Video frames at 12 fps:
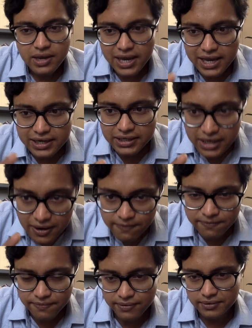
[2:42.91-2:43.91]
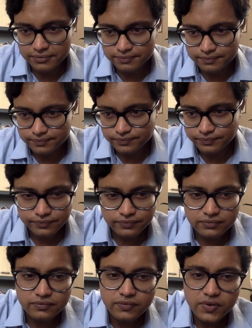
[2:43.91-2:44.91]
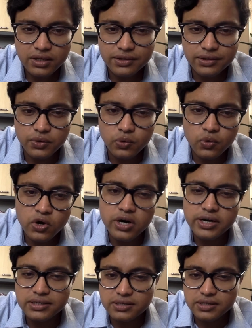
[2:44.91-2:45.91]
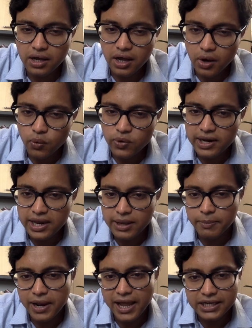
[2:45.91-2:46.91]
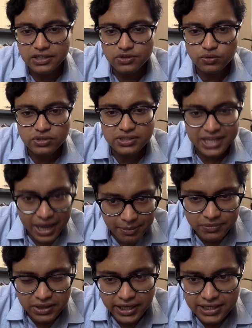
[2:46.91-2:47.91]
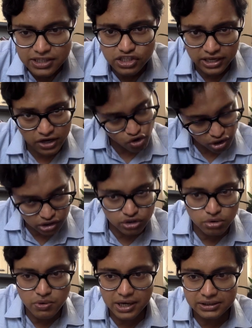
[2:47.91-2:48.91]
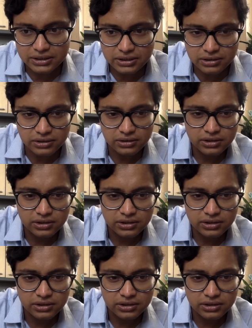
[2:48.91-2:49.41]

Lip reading: And if the words will apply to some things and not to others,